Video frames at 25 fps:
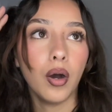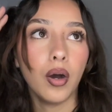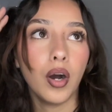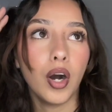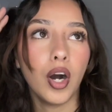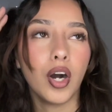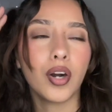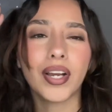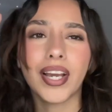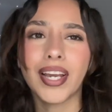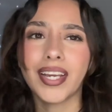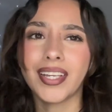
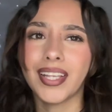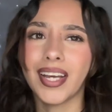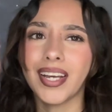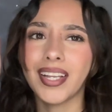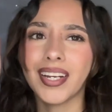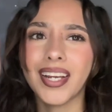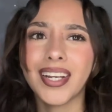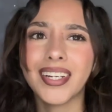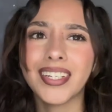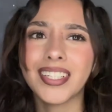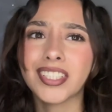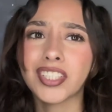okay that
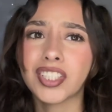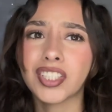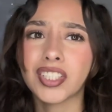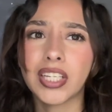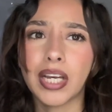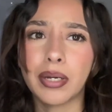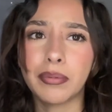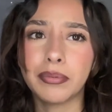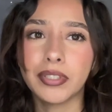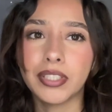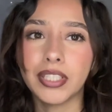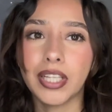line needs to
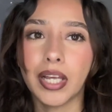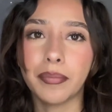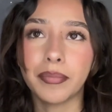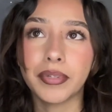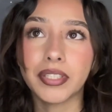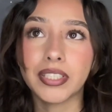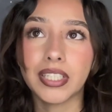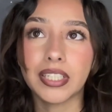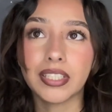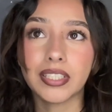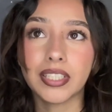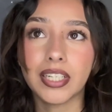stop doing that
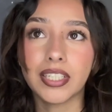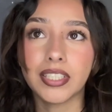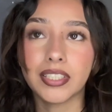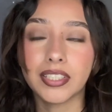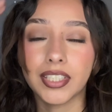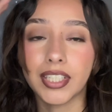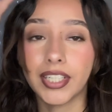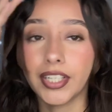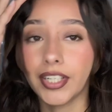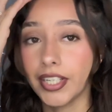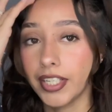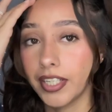because that's kind of
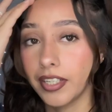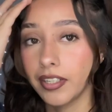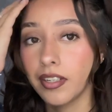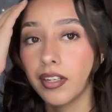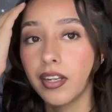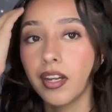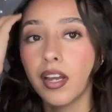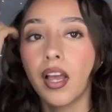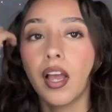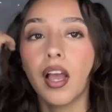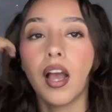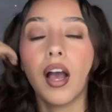scary
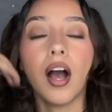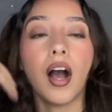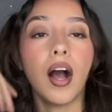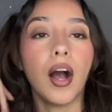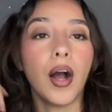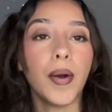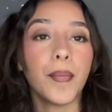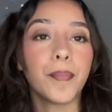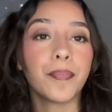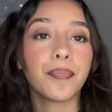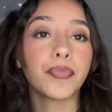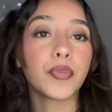
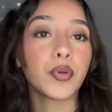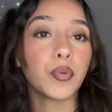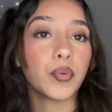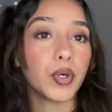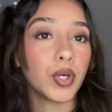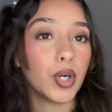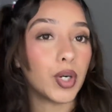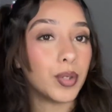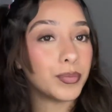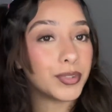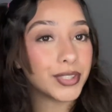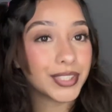um we're
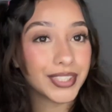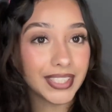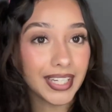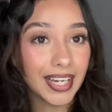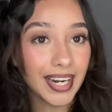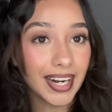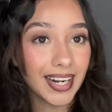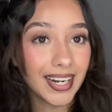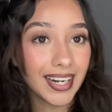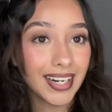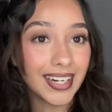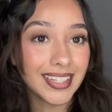almost
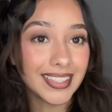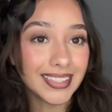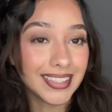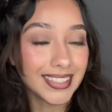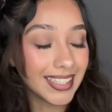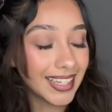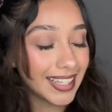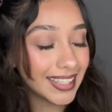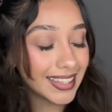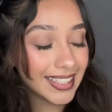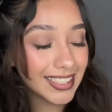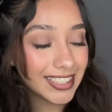there let's
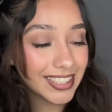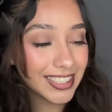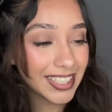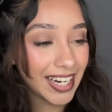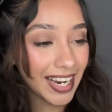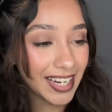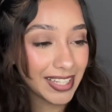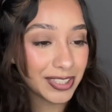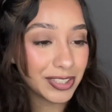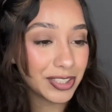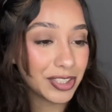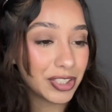get this
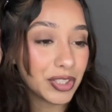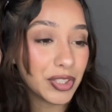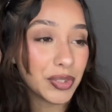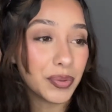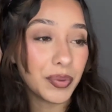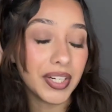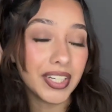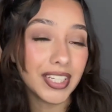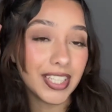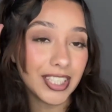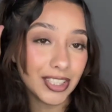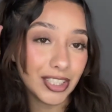channel to
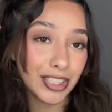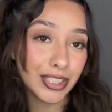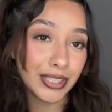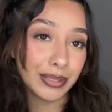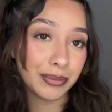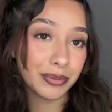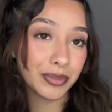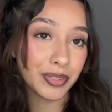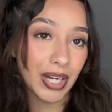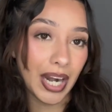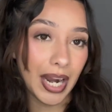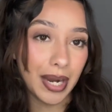100
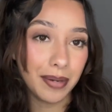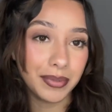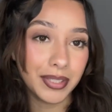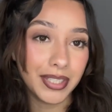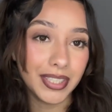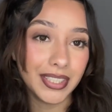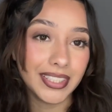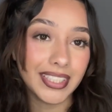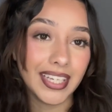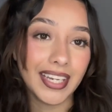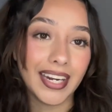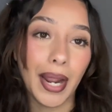
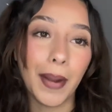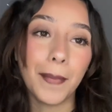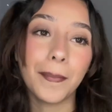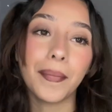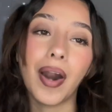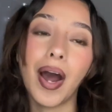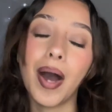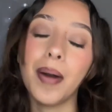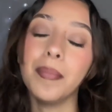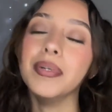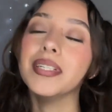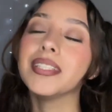subscribers and i
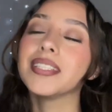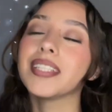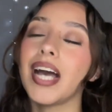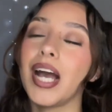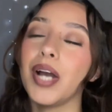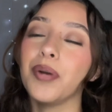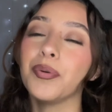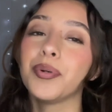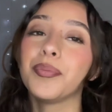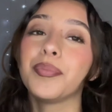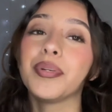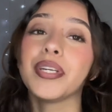promise i
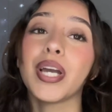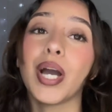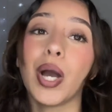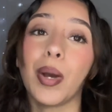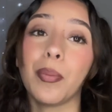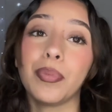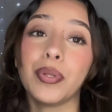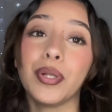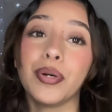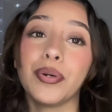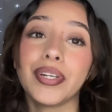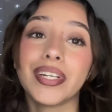will be
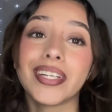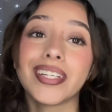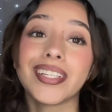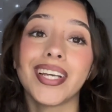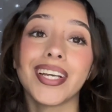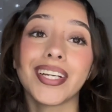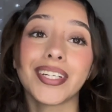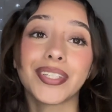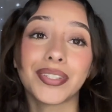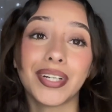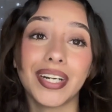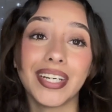uploading
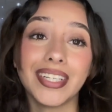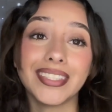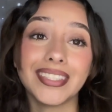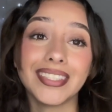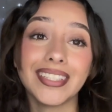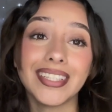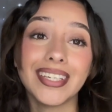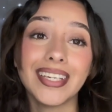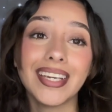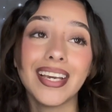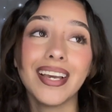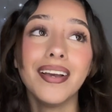like
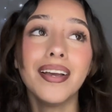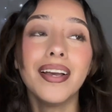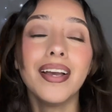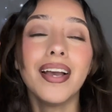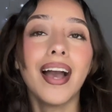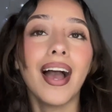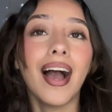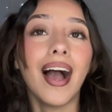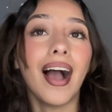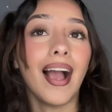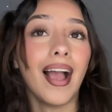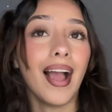crazy
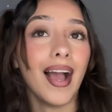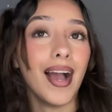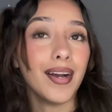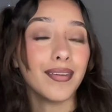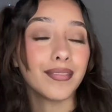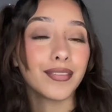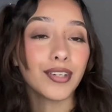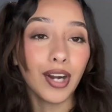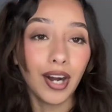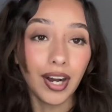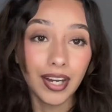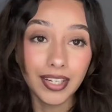i
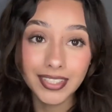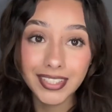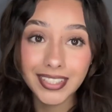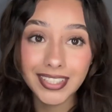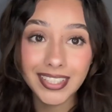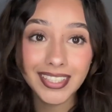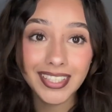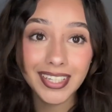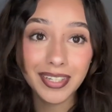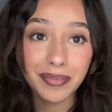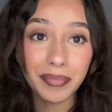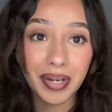have
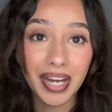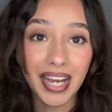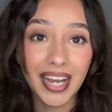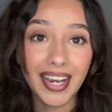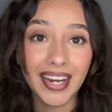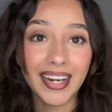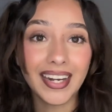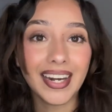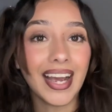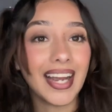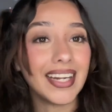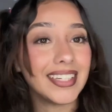content in
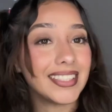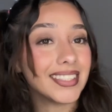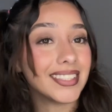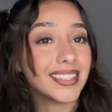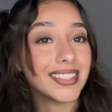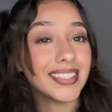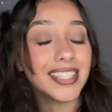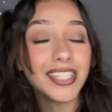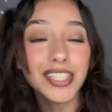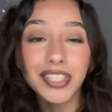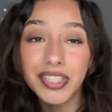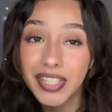mind i just
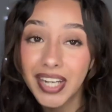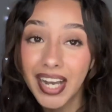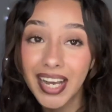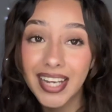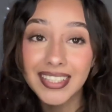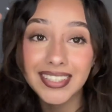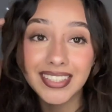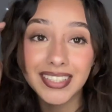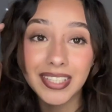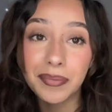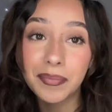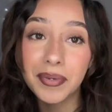need you
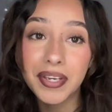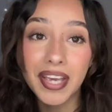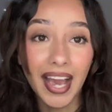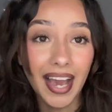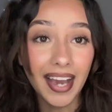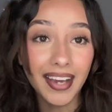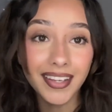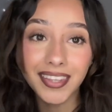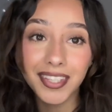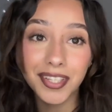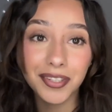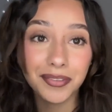guys to be
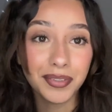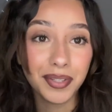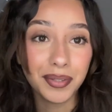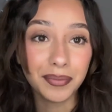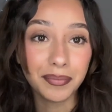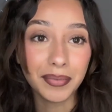active with